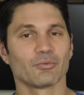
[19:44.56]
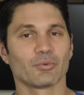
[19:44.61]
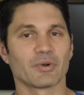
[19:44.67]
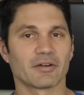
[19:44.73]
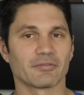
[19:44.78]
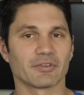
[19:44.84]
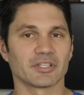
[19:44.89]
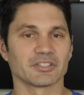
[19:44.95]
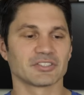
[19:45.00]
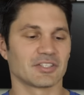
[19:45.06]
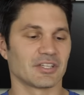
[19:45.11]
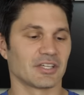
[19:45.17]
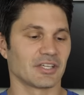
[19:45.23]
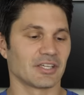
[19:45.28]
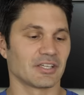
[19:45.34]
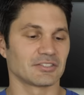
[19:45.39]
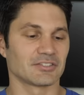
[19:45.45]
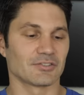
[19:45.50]
whenever this
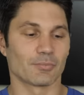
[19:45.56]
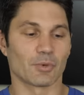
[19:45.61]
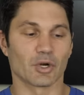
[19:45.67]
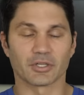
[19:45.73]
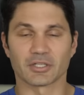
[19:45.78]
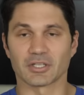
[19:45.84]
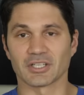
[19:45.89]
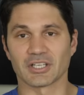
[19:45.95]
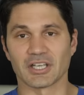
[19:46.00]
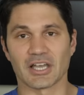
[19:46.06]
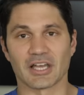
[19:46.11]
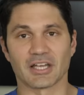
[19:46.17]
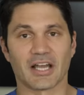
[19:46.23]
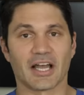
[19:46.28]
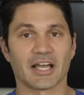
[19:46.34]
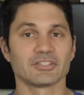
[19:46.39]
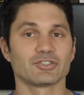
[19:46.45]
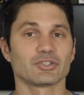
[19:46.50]
thing hits the market again.
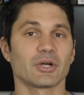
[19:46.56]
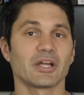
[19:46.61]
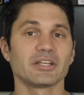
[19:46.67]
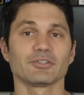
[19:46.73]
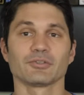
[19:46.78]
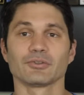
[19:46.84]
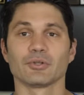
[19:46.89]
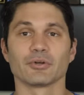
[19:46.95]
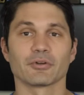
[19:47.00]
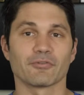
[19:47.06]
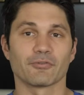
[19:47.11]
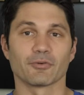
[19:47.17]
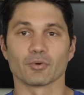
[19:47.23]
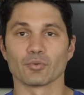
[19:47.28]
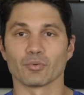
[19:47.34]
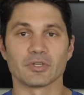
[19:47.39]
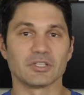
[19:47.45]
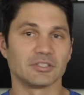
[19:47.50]
I tried to look
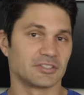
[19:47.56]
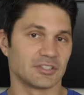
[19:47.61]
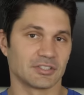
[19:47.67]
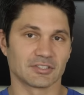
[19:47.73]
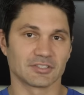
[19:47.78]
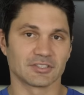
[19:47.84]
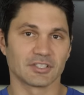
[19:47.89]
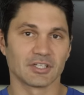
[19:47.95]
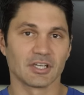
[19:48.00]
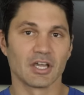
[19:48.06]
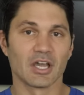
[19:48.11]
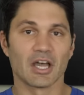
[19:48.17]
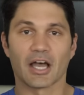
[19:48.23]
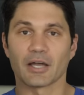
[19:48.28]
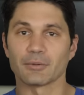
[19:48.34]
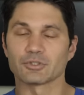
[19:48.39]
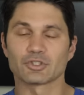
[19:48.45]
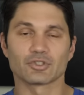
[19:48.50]
for reasons.
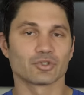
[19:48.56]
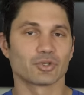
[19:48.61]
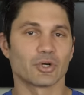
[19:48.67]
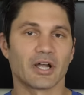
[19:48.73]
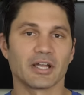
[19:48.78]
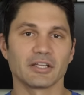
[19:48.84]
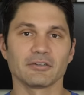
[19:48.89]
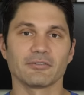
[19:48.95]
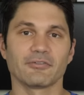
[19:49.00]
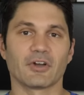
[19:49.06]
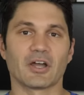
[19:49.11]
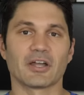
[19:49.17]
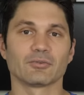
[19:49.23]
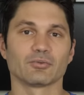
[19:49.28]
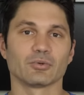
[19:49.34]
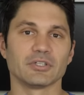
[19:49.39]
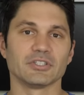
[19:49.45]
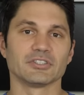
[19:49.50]
I was trying to
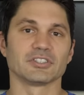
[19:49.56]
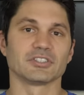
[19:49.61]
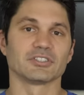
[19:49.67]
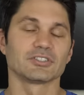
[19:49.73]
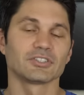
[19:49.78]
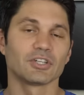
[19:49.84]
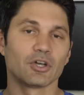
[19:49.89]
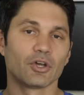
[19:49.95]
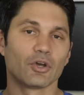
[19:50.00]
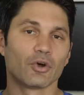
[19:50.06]
find reasons